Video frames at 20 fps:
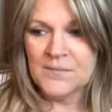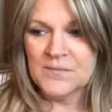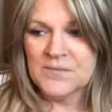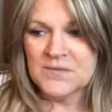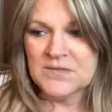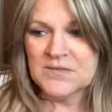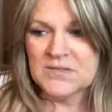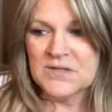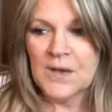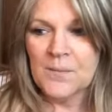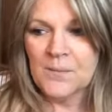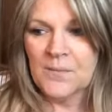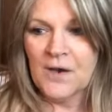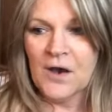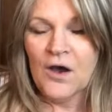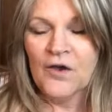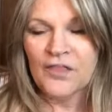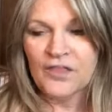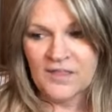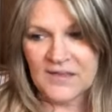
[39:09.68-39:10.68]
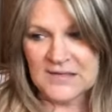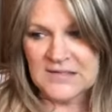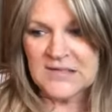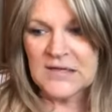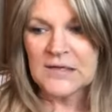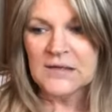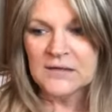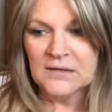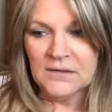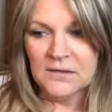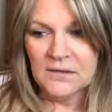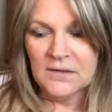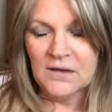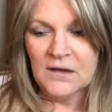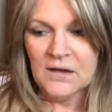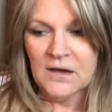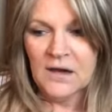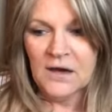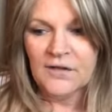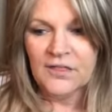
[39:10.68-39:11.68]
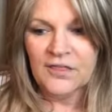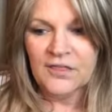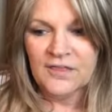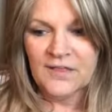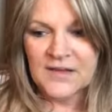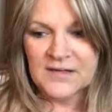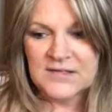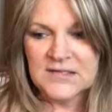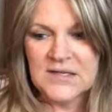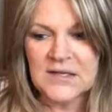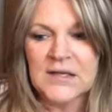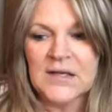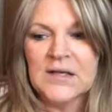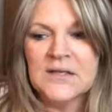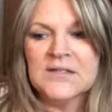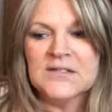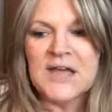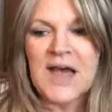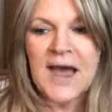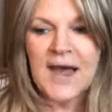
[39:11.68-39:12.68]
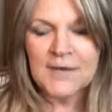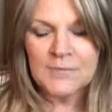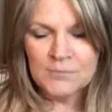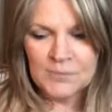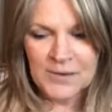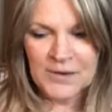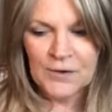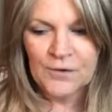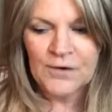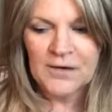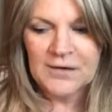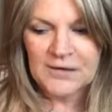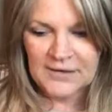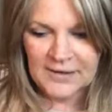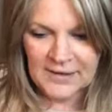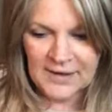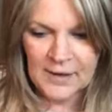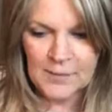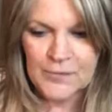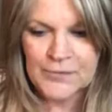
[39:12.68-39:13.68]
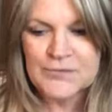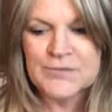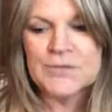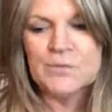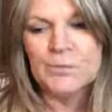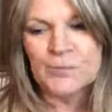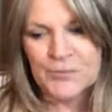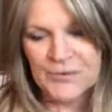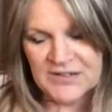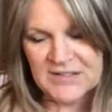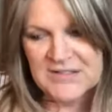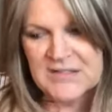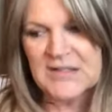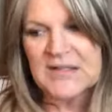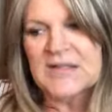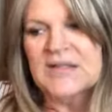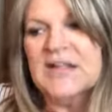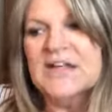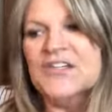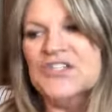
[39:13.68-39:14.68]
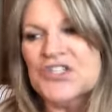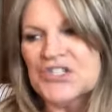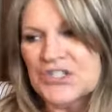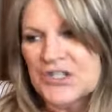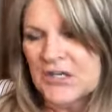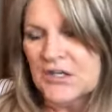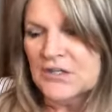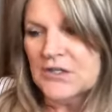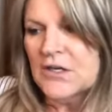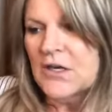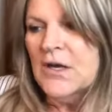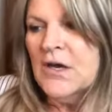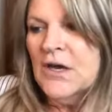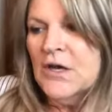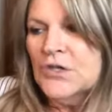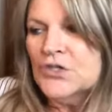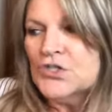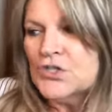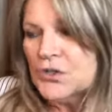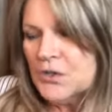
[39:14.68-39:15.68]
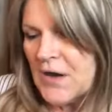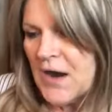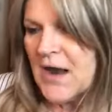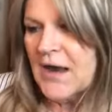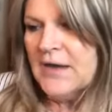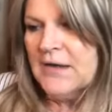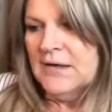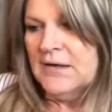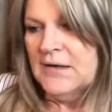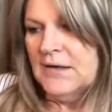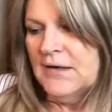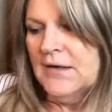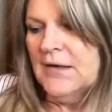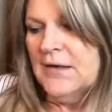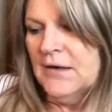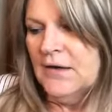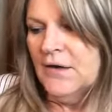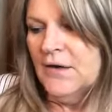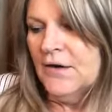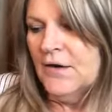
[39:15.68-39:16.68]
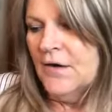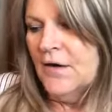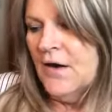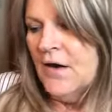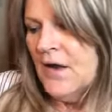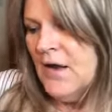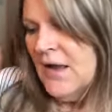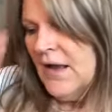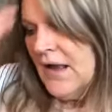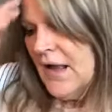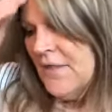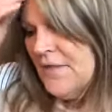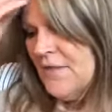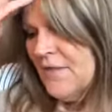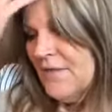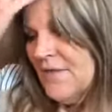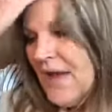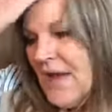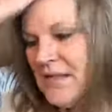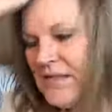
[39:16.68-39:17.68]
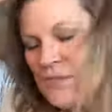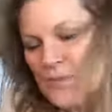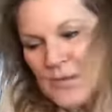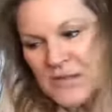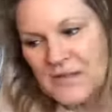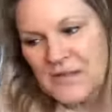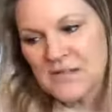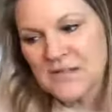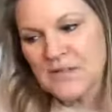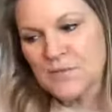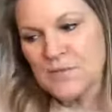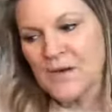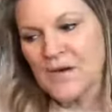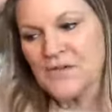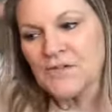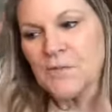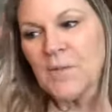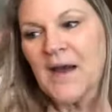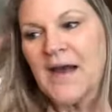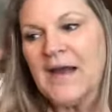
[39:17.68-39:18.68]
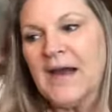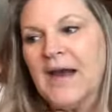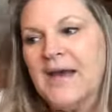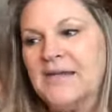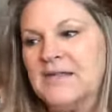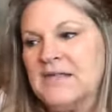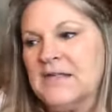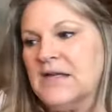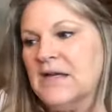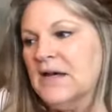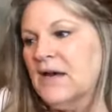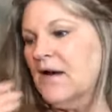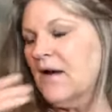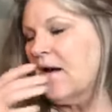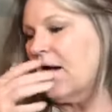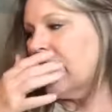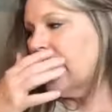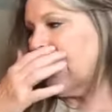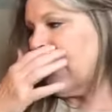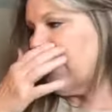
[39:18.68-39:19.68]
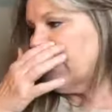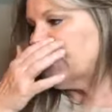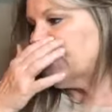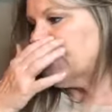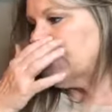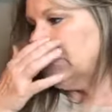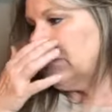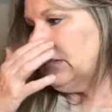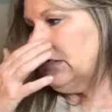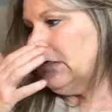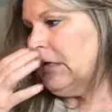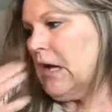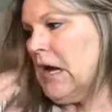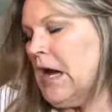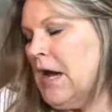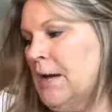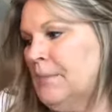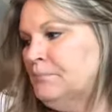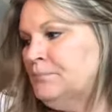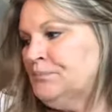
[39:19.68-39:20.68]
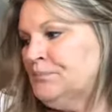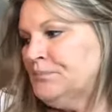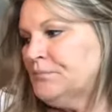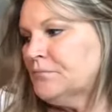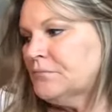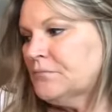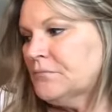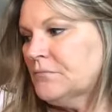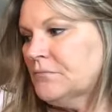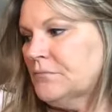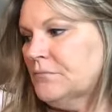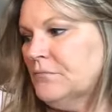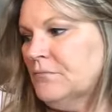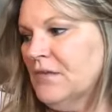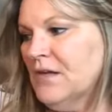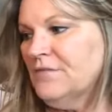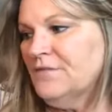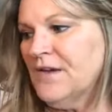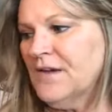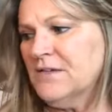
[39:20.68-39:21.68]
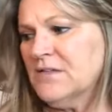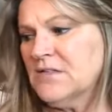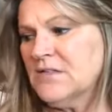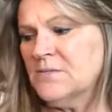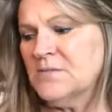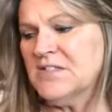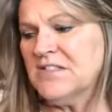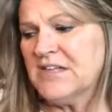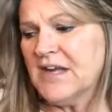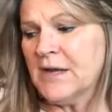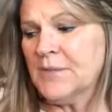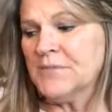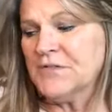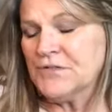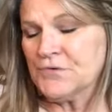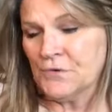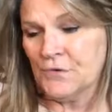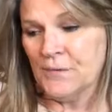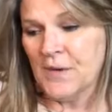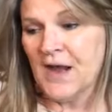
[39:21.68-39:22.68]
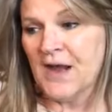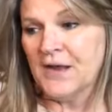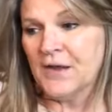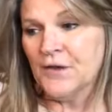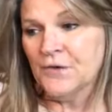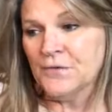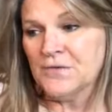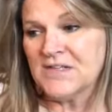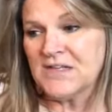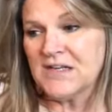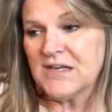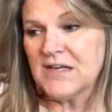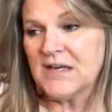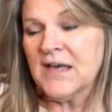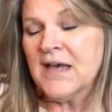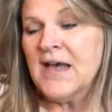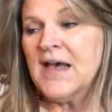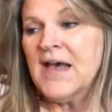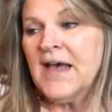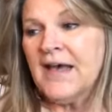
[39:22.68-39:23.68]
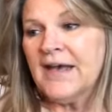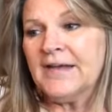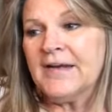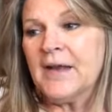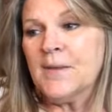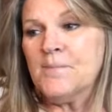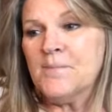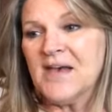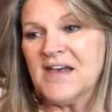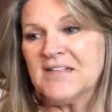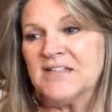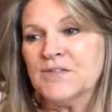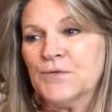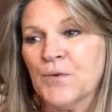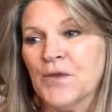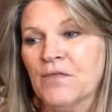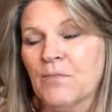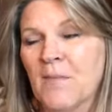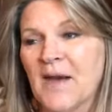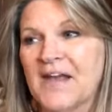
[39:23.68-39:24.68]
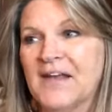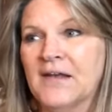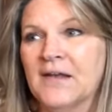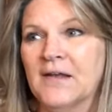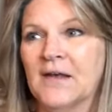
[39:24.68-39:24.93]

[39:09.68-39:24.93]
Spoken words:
some authentic time period labels printed that she could try and adhere. And then that's when it sparked my idea. I actually found some stamps through IOD, and I messed with my